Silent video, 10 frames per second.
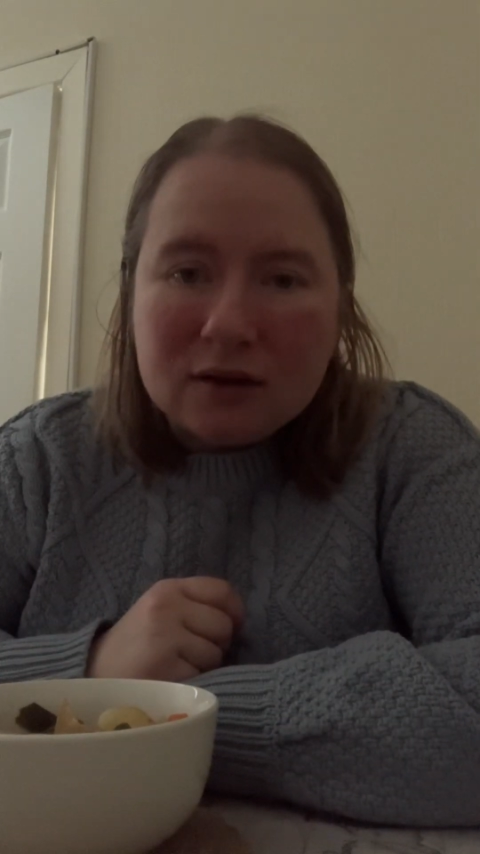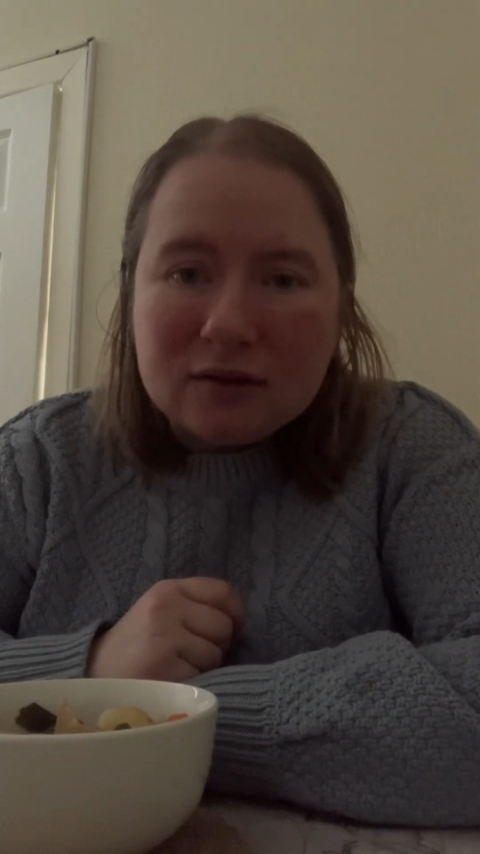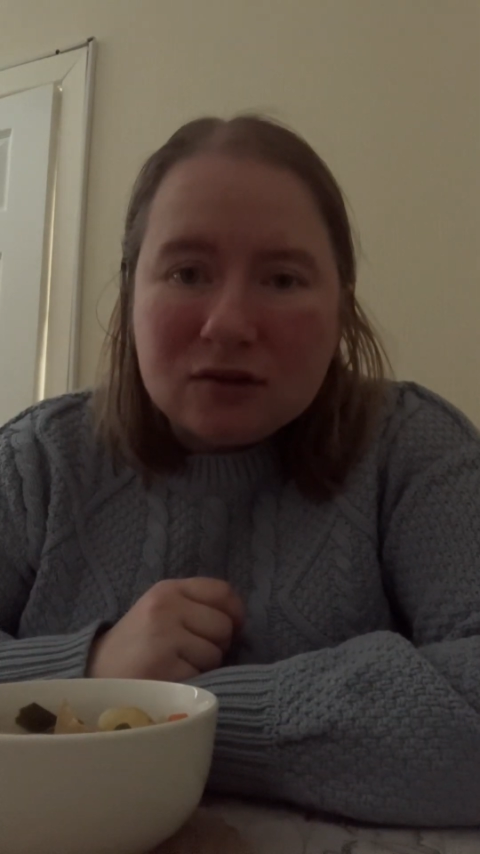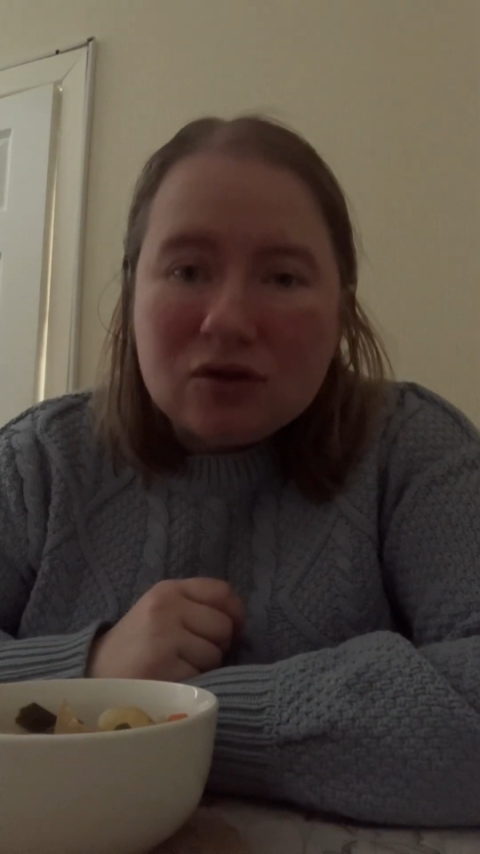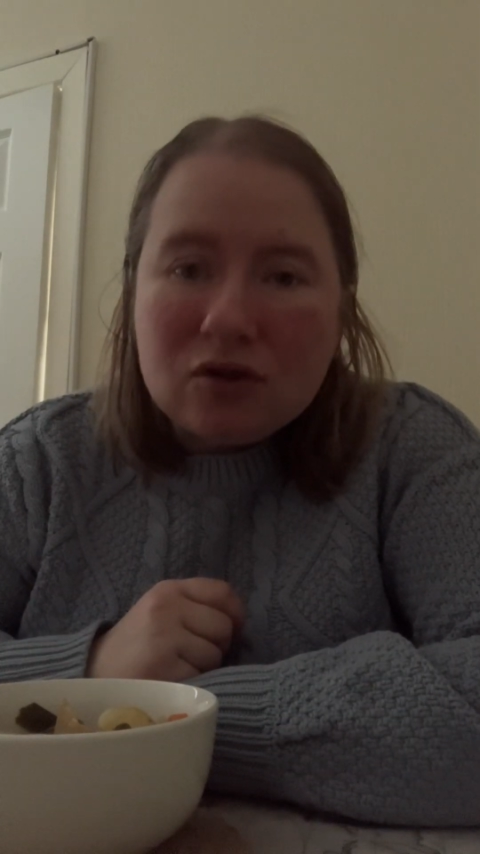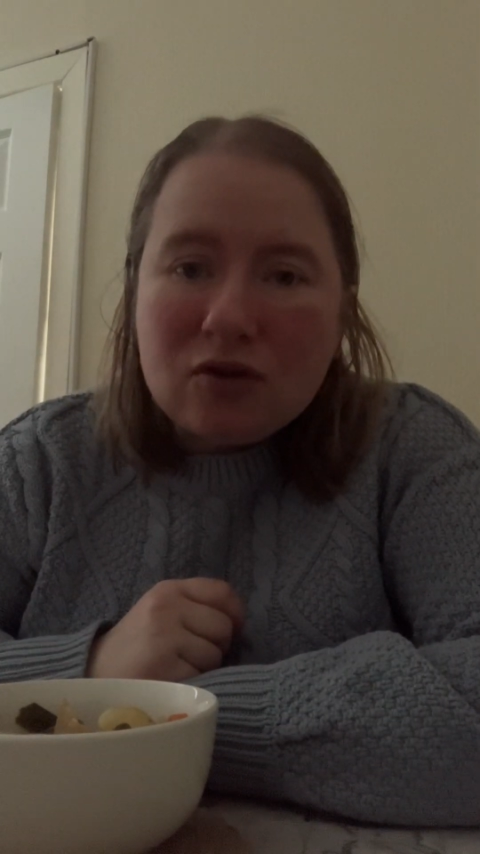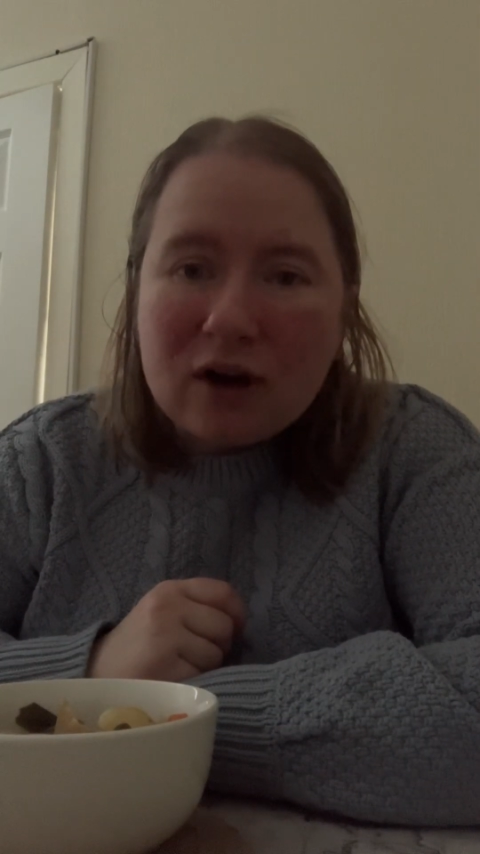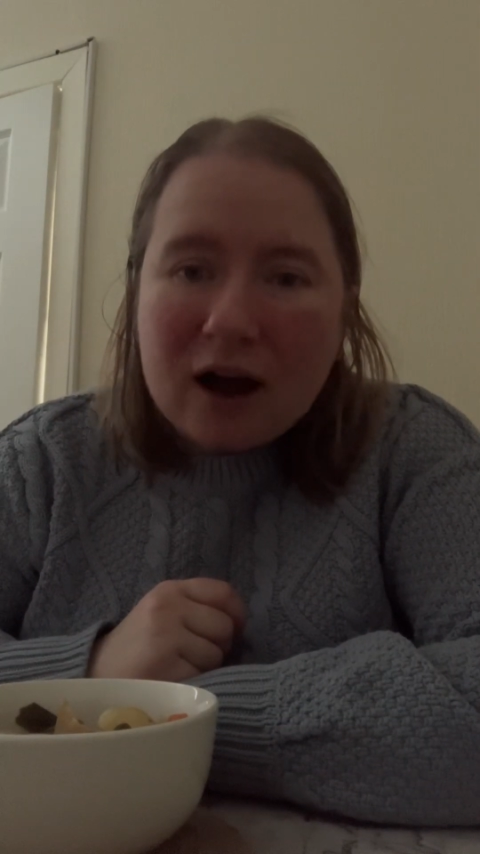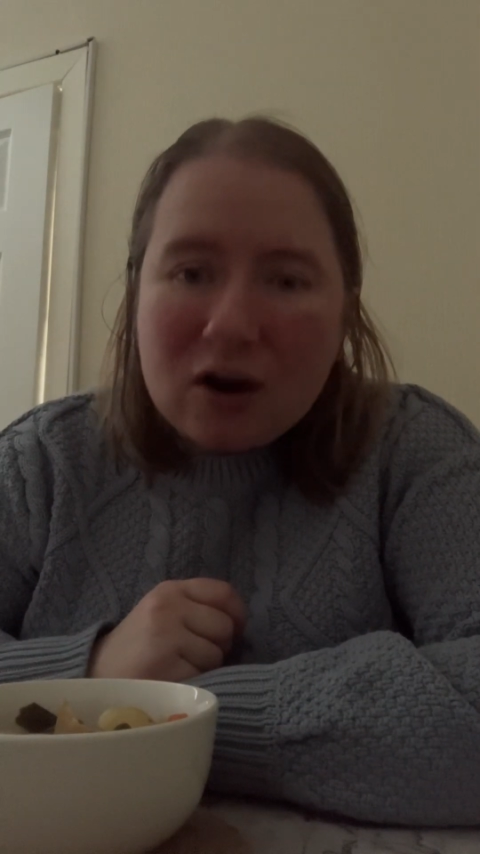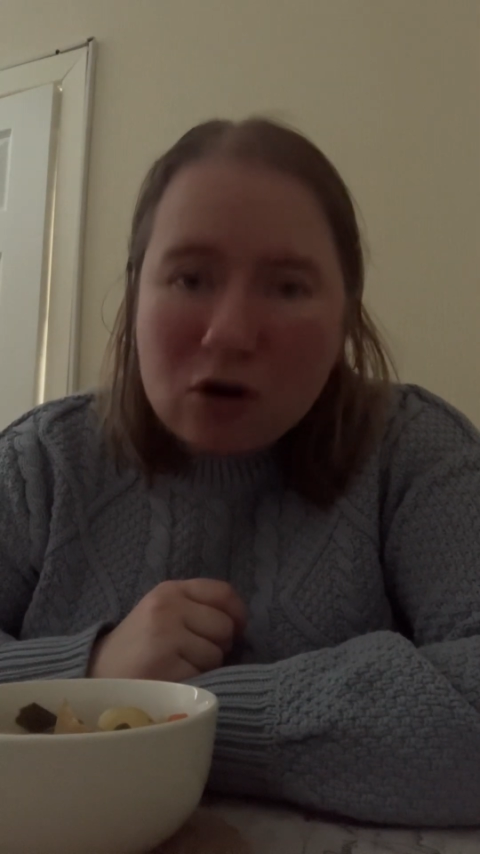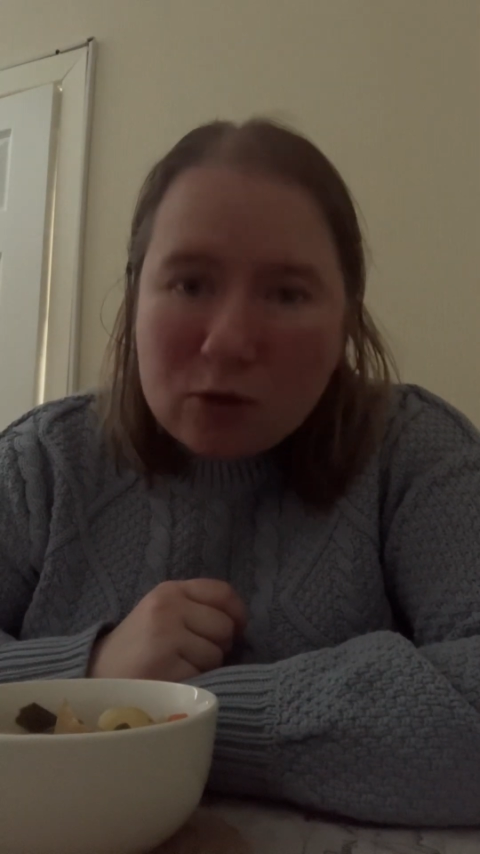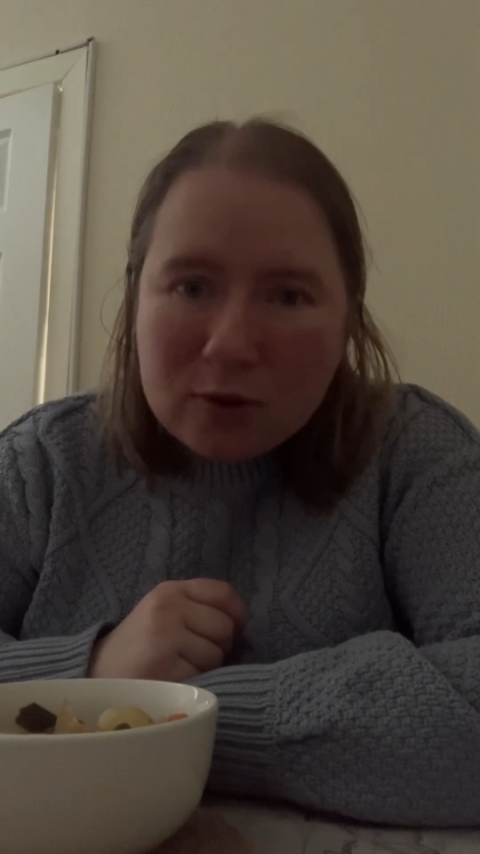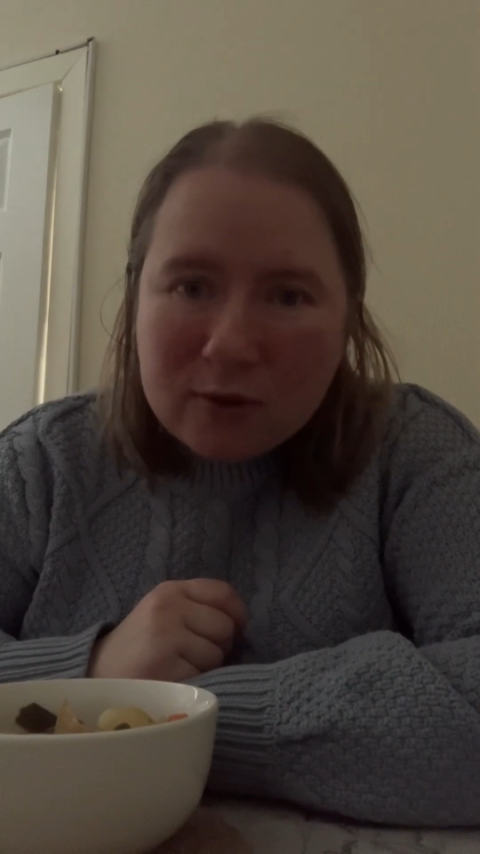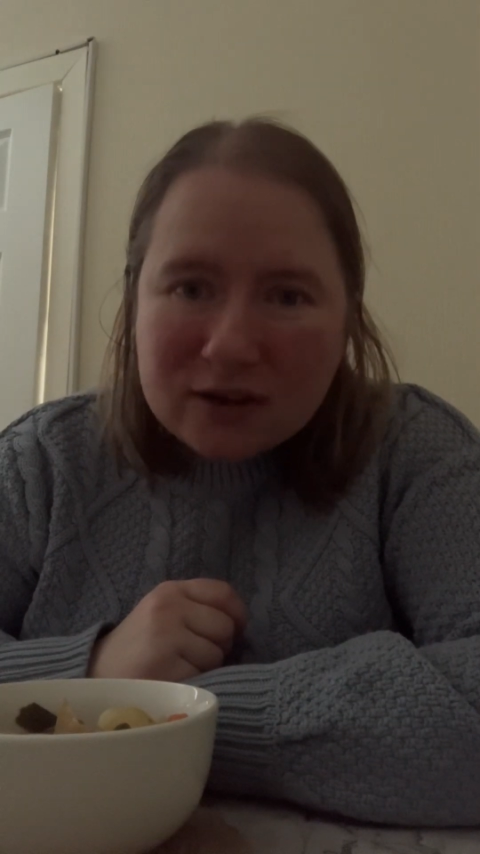So, I hope you